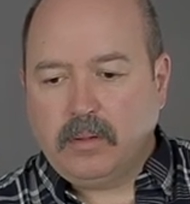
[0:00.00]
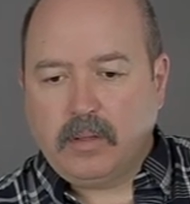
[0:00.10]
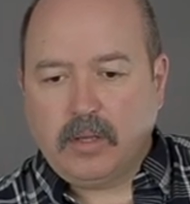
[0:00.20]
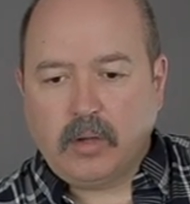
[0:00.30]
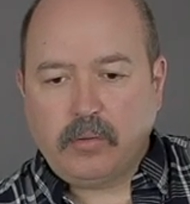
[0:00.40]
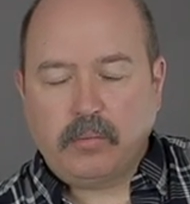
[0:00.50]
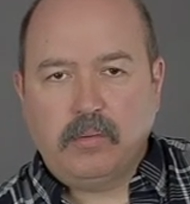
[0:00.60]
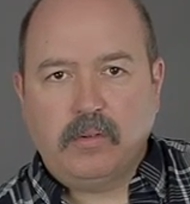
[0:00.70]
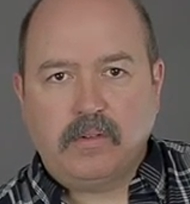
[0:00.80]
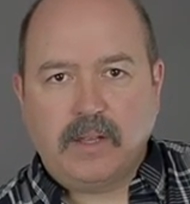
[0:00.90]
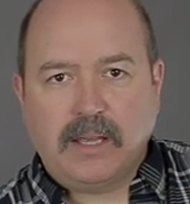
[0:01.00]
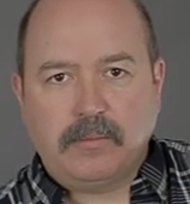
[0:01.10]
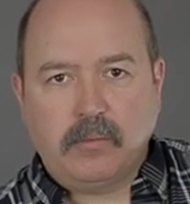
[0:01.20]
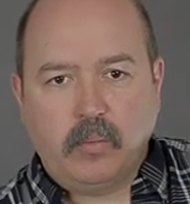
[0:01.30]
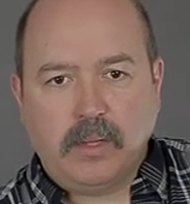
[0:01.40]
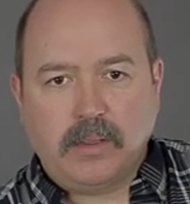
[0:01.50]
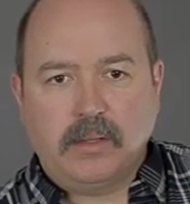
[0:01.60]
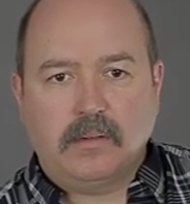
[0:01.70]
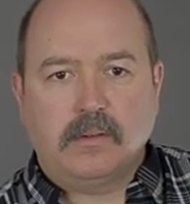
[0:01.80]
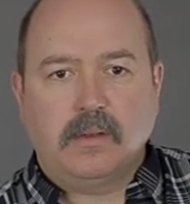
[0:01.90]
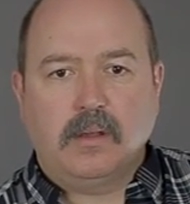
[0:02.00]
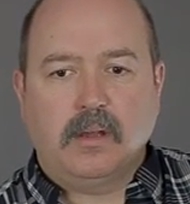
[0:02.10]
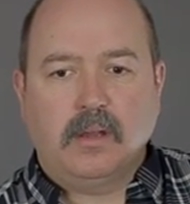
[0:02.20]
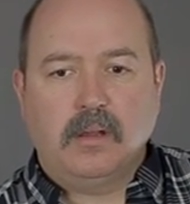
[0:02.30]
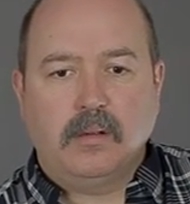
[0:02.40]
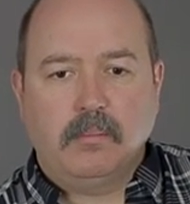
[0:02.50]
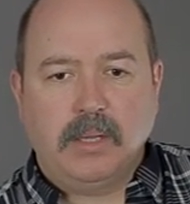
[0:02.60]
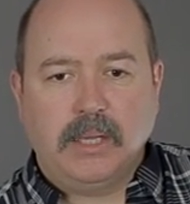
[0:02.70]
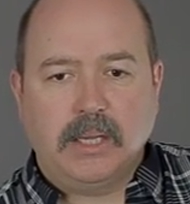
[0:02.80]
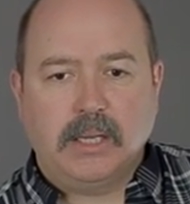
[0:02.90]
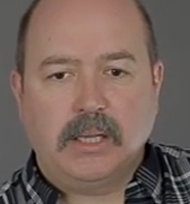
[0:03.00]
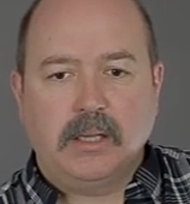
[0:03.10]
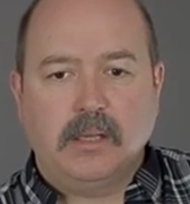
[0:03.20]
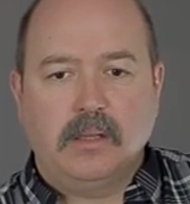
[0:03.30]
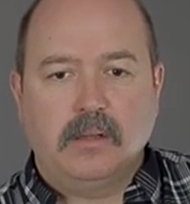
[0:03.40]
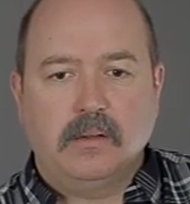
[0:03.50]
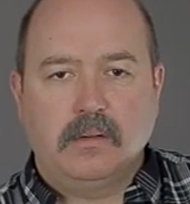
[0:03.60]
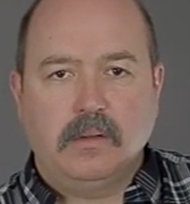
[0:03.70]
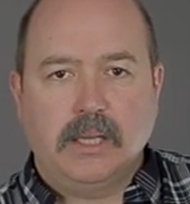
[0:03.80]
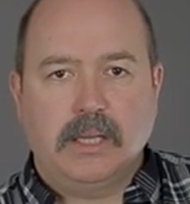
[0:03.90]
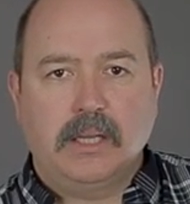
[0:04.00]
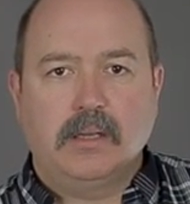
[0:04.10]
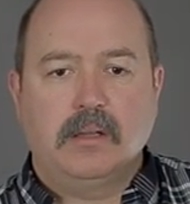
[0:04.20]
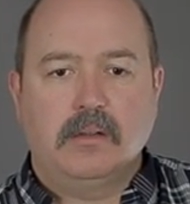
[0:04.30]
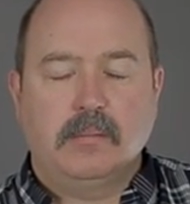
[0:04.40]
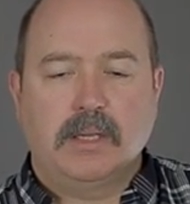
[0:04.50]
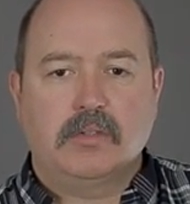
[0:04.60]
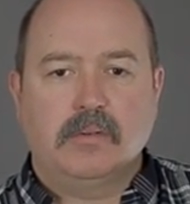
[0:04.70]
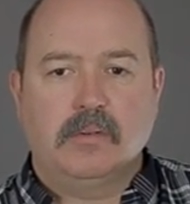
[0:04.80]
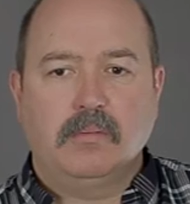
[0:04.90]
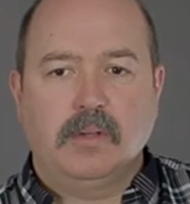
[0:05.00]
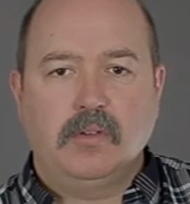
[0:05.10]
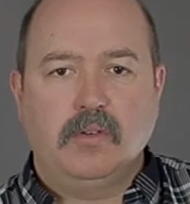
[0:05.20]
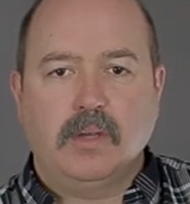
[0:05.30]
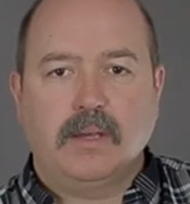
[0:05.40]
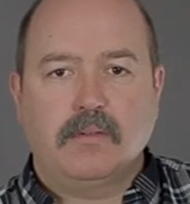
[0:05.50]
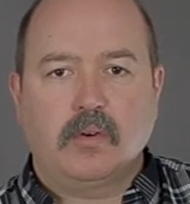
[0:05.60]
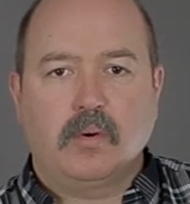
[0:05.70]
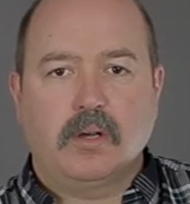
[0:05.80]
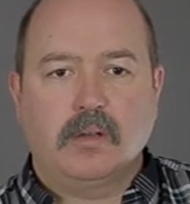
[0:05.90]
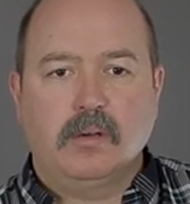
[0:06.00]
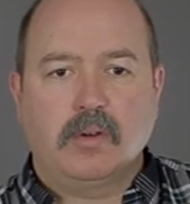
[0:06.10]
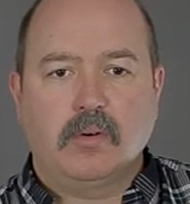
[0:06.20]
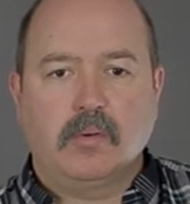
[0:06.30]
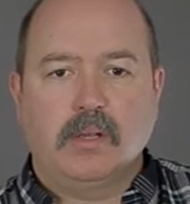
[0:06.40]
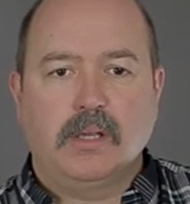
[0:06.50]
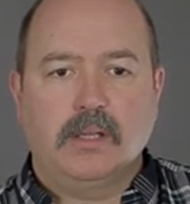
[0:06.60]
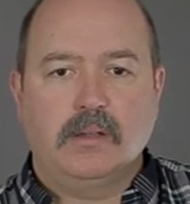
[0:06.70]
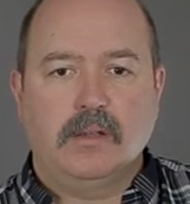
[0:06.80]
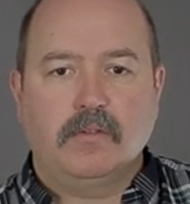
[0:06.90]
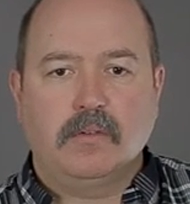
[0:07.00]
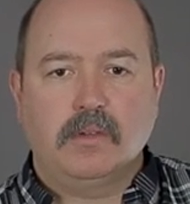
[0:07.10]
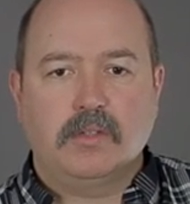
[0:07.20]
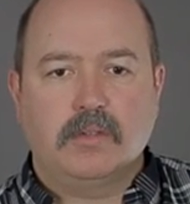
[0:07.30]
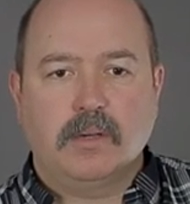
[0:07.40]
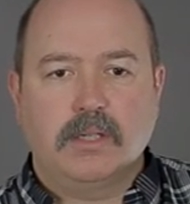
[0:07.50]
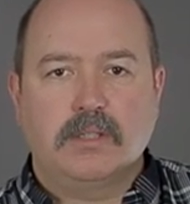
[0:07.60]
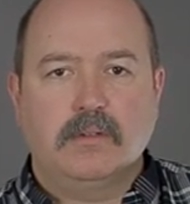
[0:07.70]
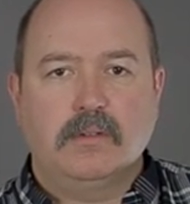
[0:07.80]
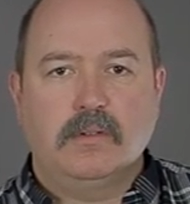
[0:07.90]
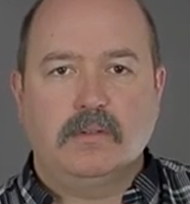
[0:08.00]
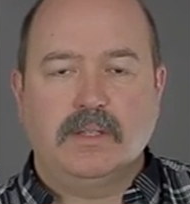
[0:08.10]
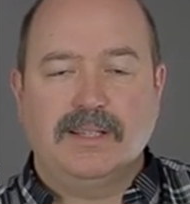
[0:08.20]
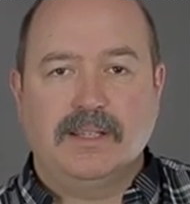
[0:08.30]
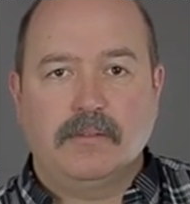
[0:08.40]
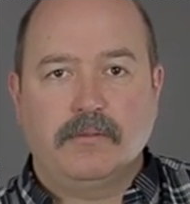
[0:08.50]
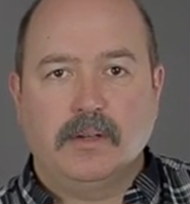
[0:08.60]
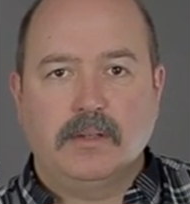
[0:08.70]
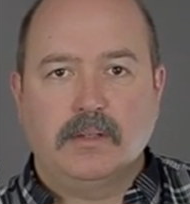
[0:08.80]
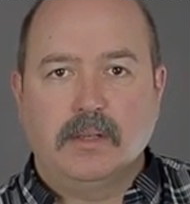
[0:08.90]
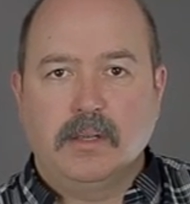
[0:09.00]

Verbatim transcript: go through the steps with us on beginning to end to make sure that we do have a quality recording in different situations using different